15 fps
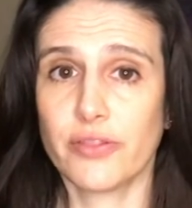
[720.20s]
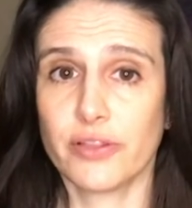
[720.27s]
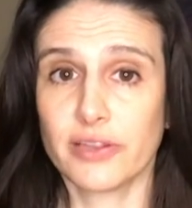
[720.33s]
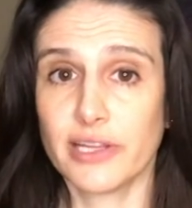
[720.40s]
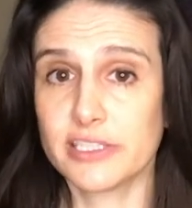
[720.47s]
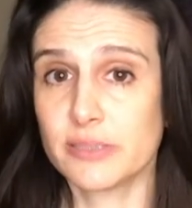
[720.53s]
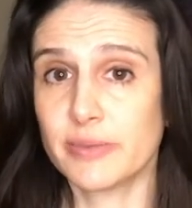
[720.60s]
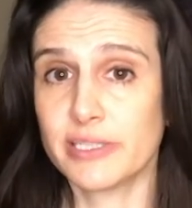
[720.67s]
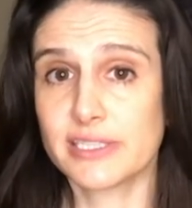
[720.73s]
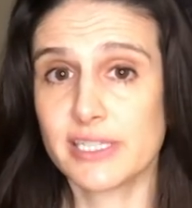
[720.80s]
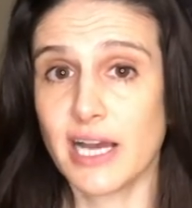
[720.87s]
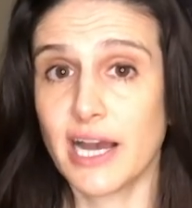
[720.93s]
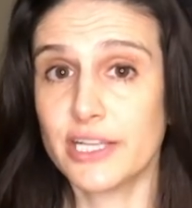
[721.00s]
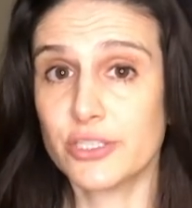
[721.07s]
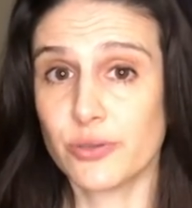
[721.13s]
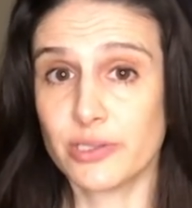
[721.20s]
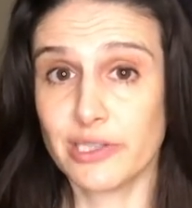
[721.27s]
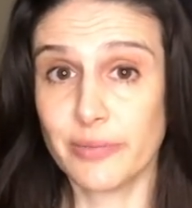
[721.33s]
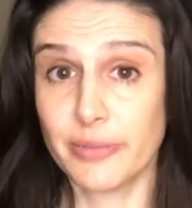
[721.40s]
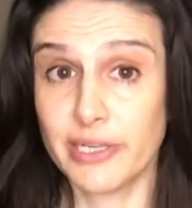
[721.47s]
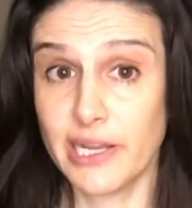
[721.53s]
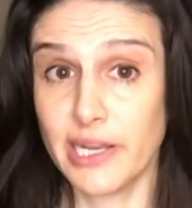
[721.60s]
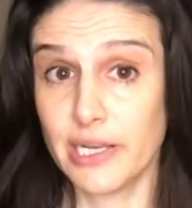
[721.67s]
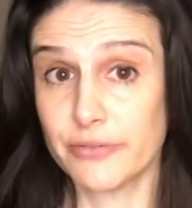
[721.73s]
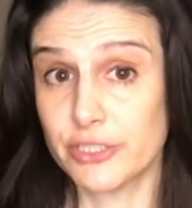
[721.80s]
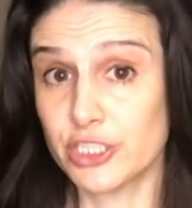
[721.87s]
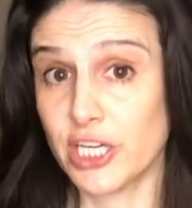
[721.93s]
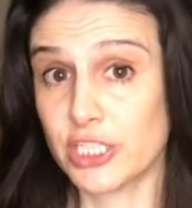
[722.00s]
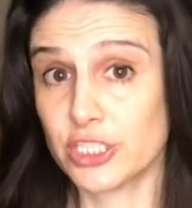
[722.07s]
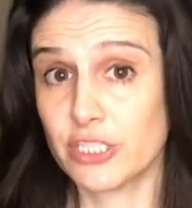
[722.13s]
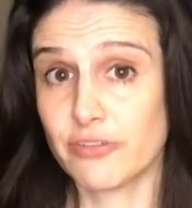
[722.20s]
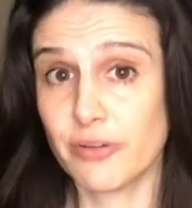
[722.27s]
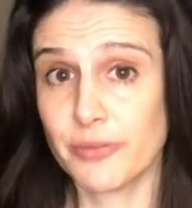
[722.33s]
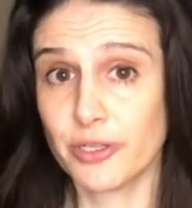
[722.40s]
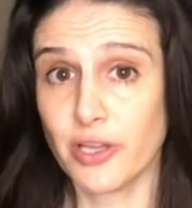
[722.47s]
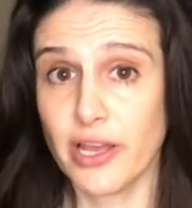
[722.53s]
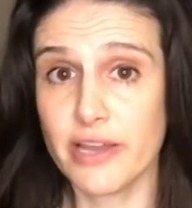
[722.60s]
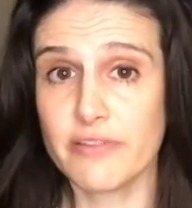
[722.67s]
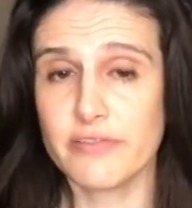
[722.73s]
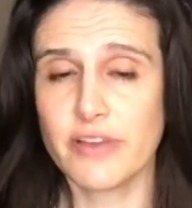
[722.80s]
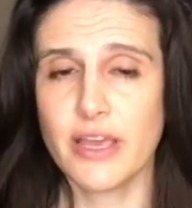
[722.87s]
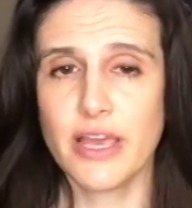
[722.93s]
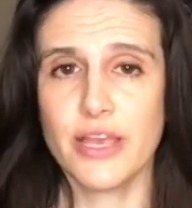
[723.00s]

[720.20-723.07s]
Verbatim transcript: The Lesbian's Guide to Eliminating Rejection from Your Life.